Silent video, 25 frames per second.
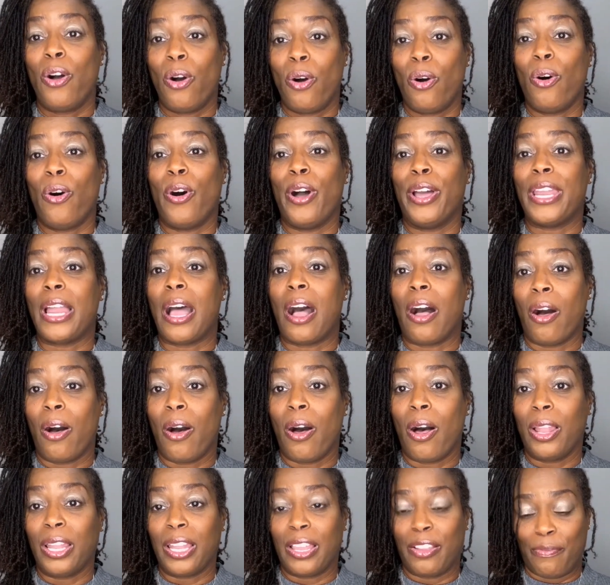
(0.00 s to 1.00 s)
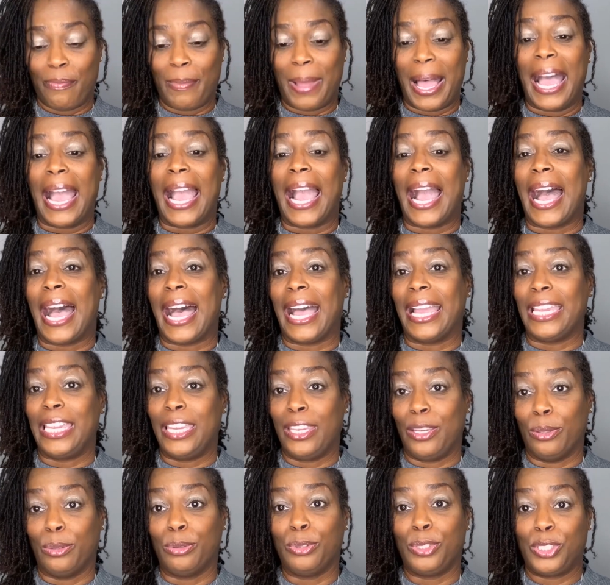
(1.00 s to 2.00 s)
on all of my high
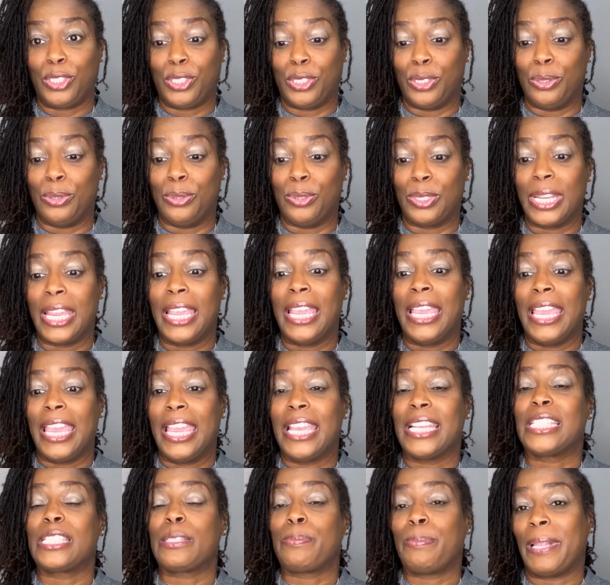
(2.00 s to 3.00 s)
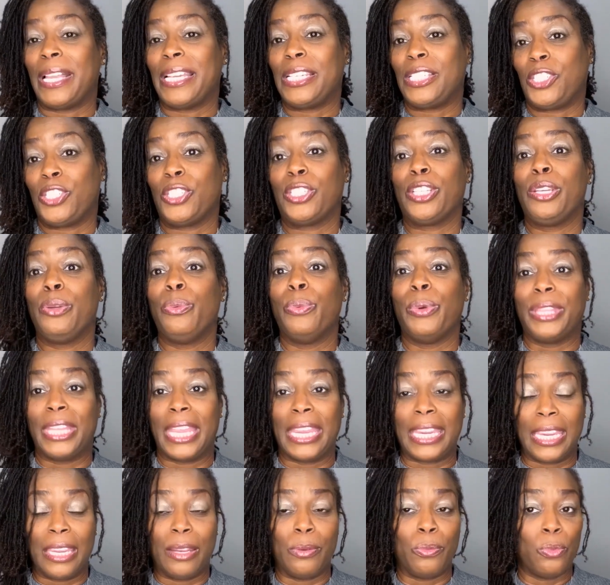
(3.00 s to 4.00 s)
heel shoes, especially when they
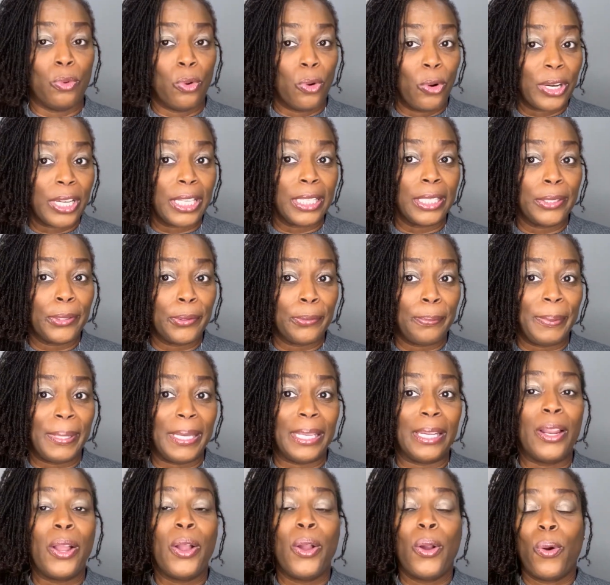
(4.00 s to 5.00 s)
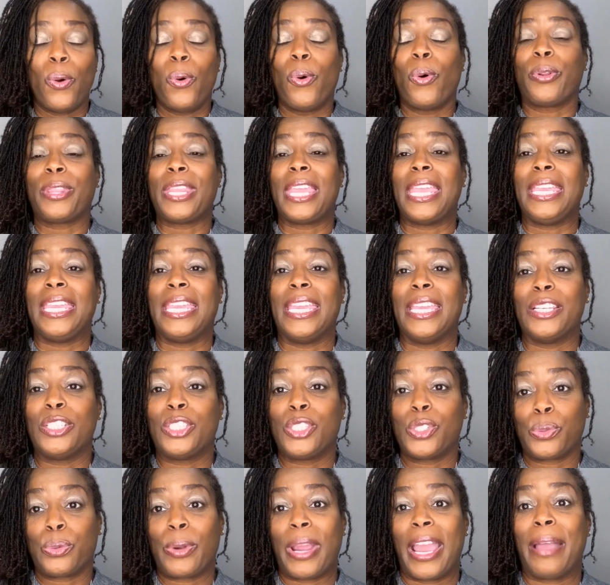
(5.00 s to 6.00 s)
get worn a little bit or they get
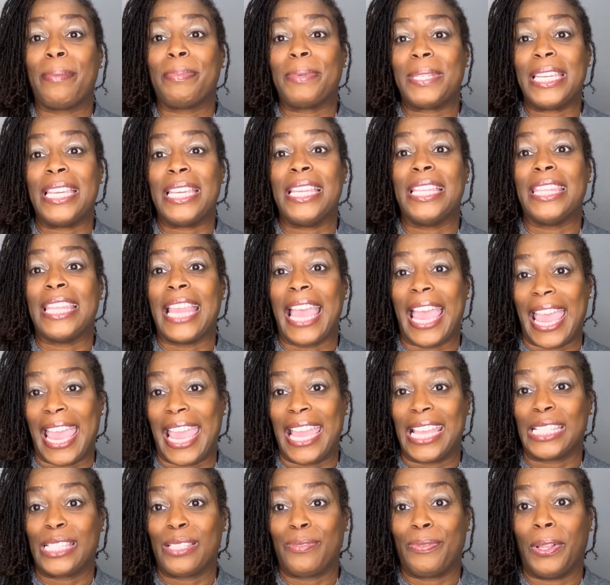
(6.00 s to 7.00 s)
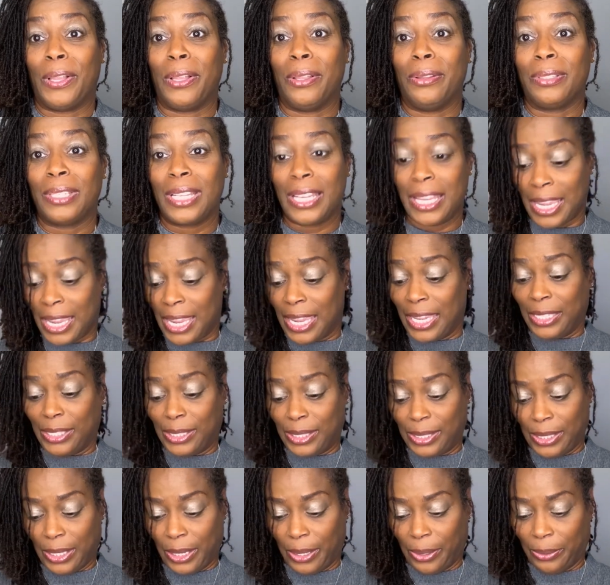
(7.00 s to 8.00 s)
trapped in the asphalt.
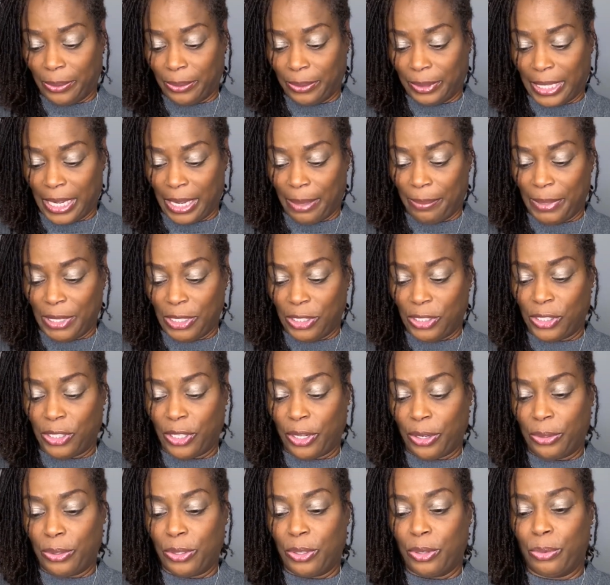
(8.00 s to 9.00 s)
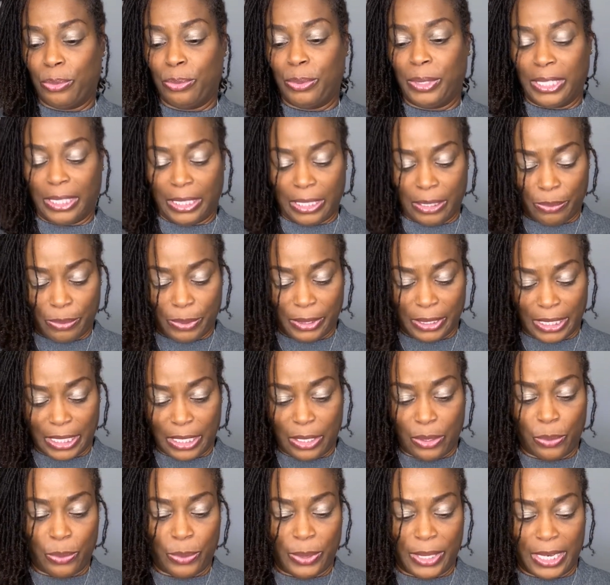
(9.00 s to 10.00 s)
So let me show you really
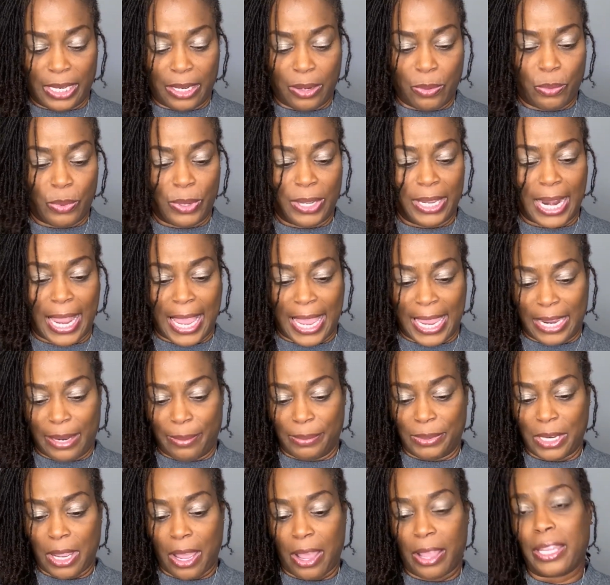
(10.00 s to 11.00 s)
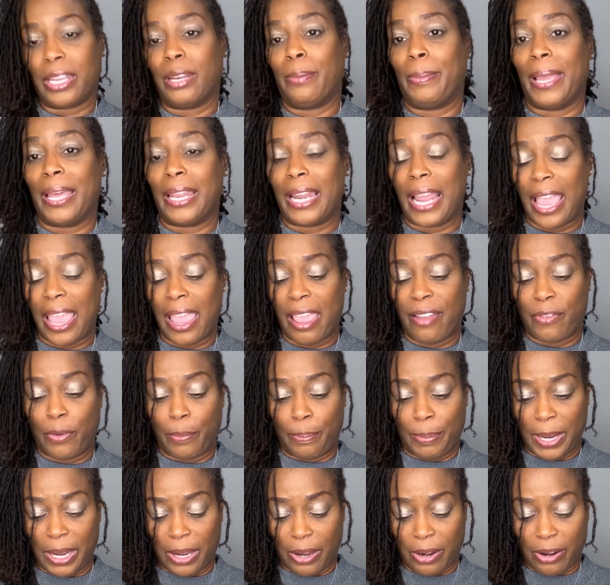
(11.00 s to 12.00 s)
quick what I am talking about. I have a
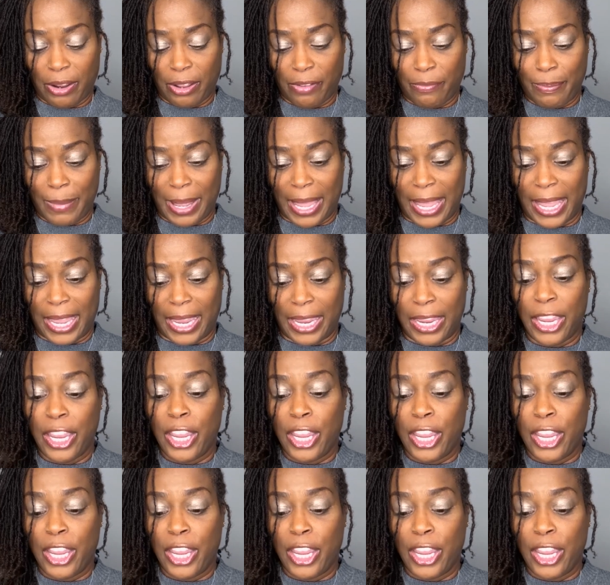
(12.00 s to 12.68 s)
pair of my